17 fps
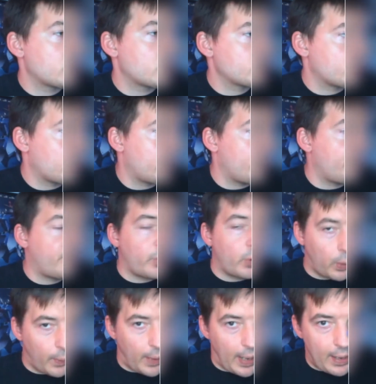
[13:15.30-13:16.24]
or run
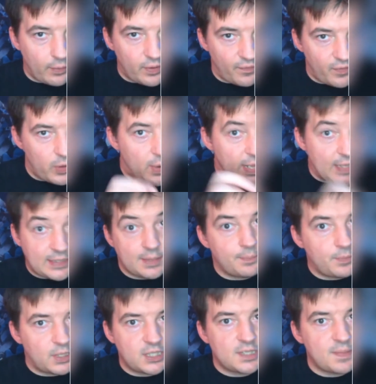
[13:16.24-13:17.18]
for a round. If you hit
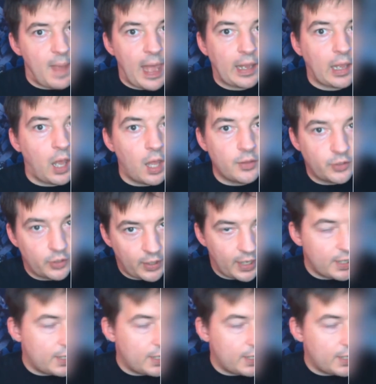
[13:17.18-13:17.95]
something smack on, they're kind of